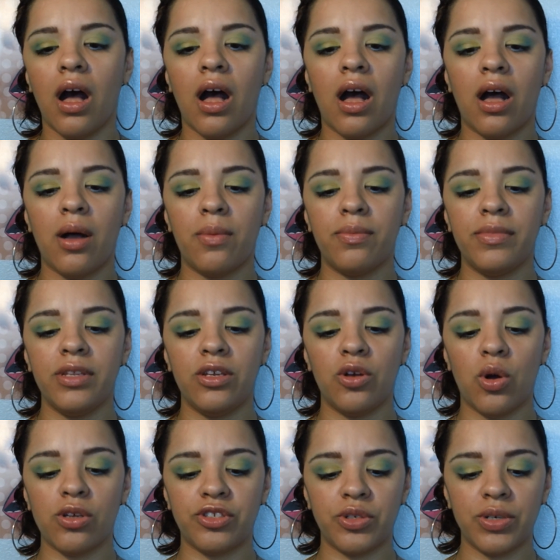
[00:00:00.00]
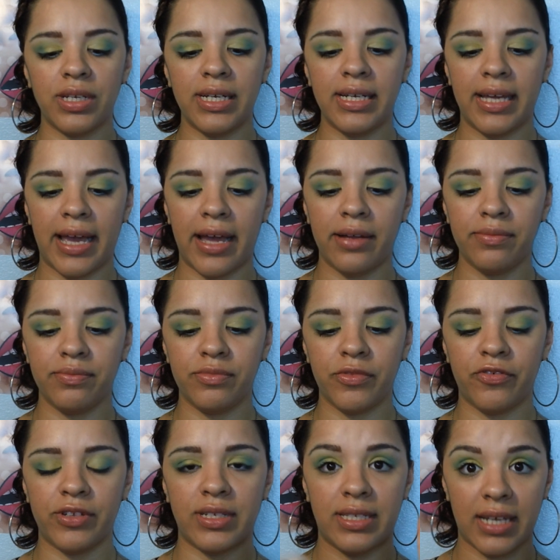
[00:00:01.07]
Um, you're also going to get,
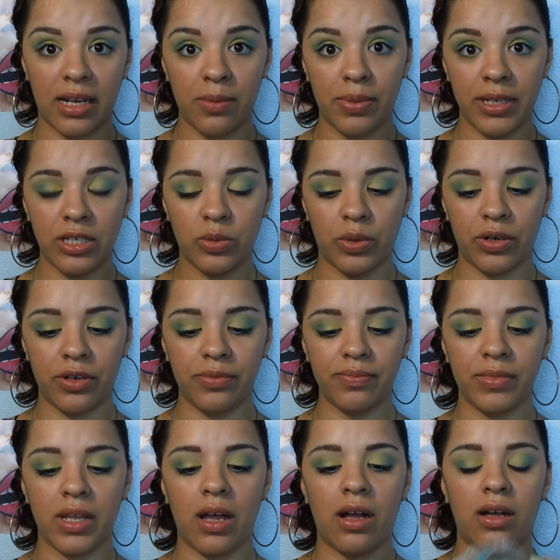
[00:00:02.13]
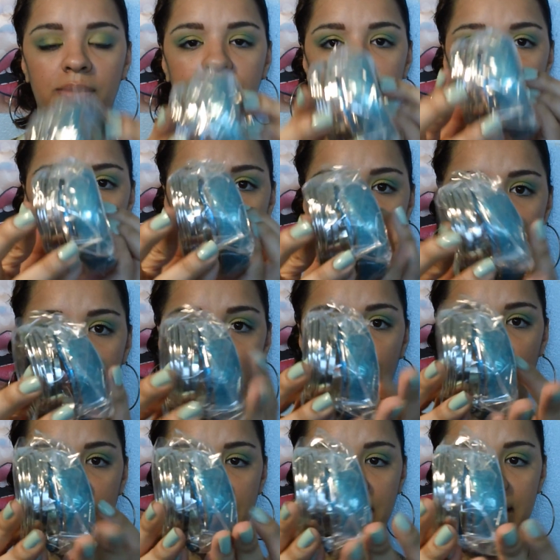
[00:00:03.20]
for the second place winner, um, this
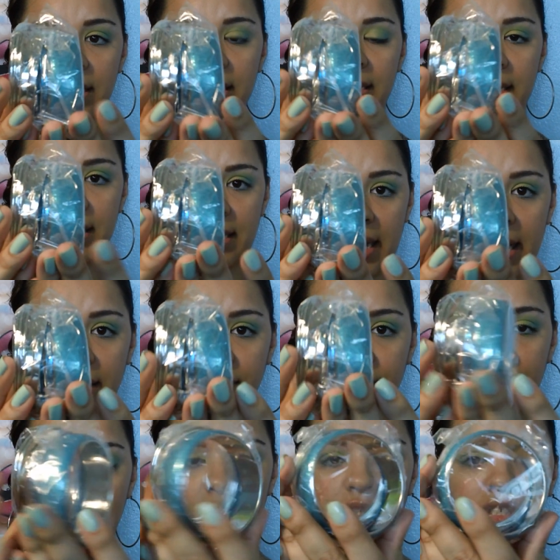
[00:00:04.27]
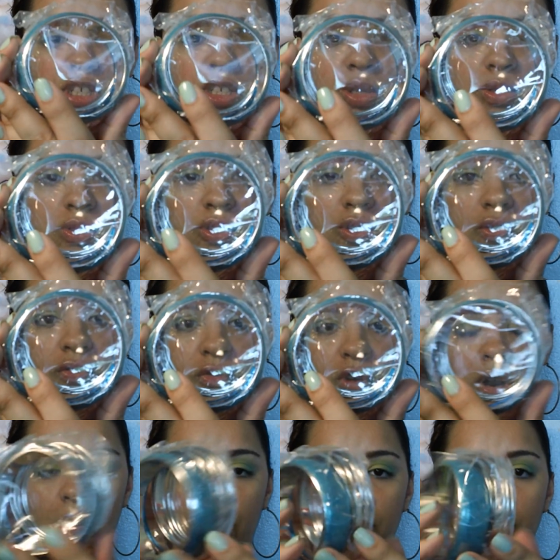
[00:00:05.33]
bracelet set, which is also
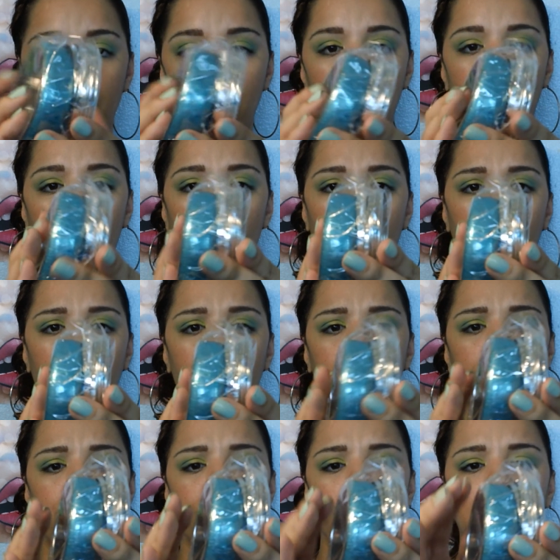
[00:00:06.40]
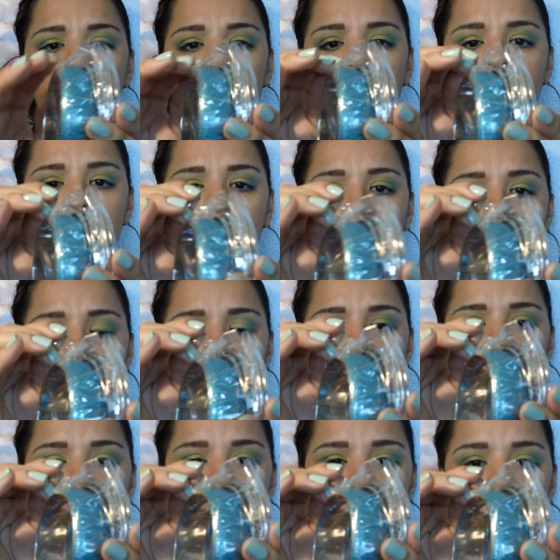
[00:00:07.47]
from um,
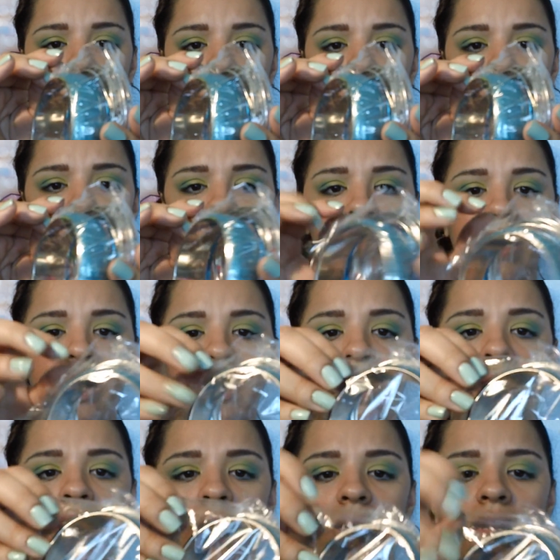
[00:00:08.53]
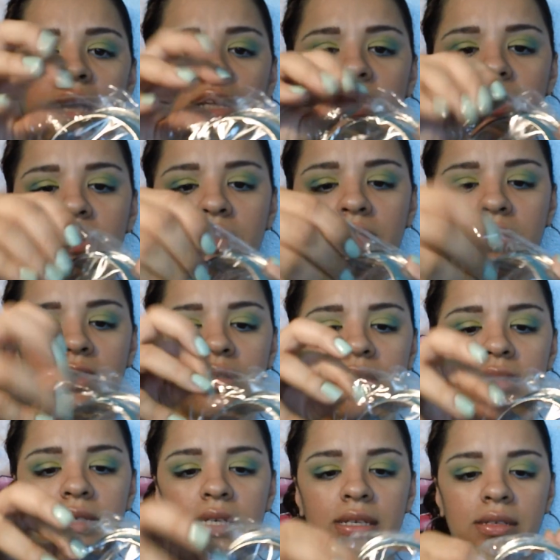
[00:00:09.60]
laydpynk.com. And I
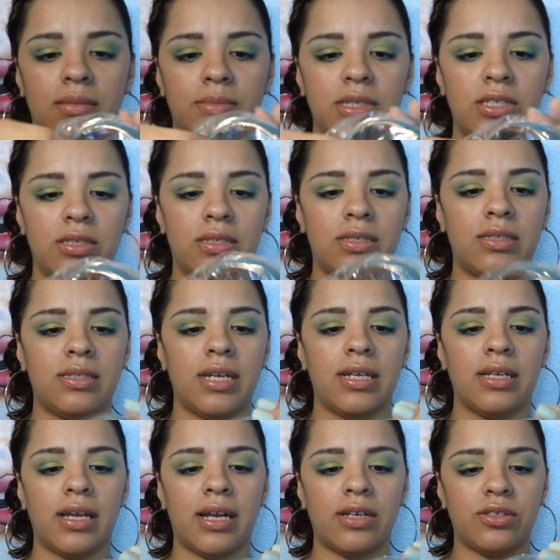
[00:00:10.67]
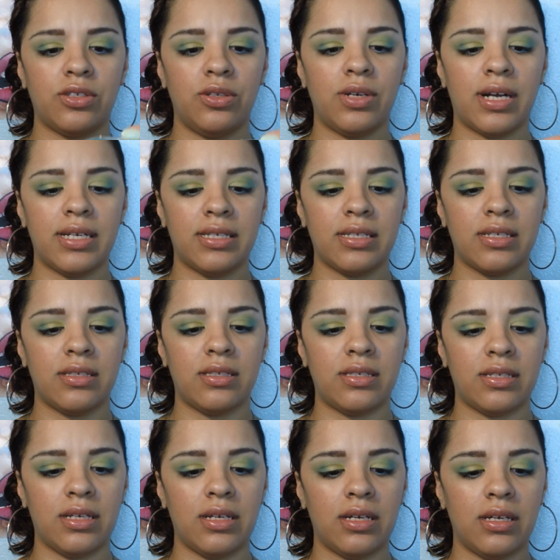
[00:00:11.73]
just, let me just take it out so you guys can
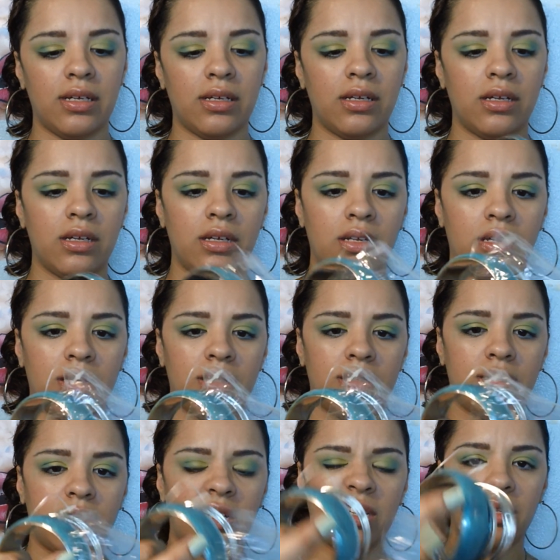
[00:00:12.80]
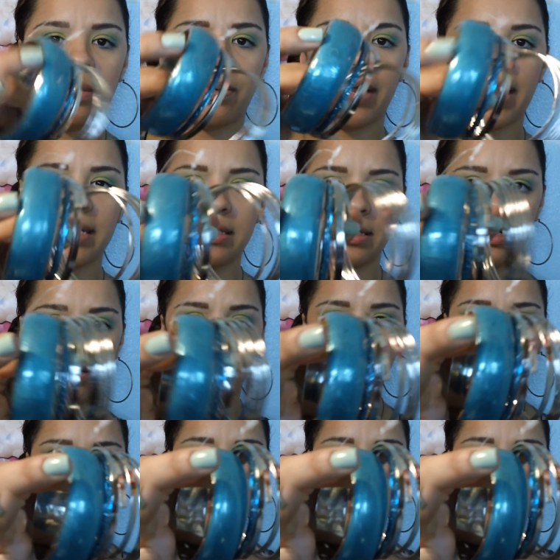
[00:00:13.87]
see still in the plastic, but